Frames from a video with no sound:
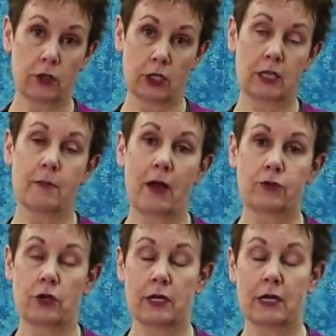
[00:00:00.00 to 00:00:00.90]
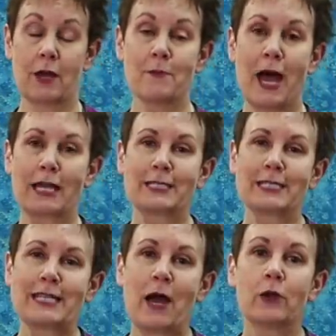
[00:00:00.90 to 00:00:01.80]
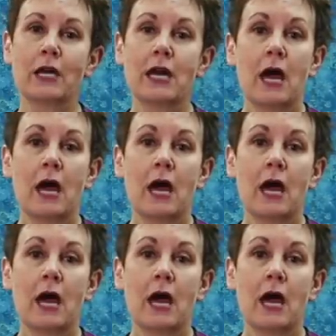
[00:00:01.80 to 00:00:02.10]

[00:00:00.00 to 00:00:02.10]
I'll look at them after I come back and sit down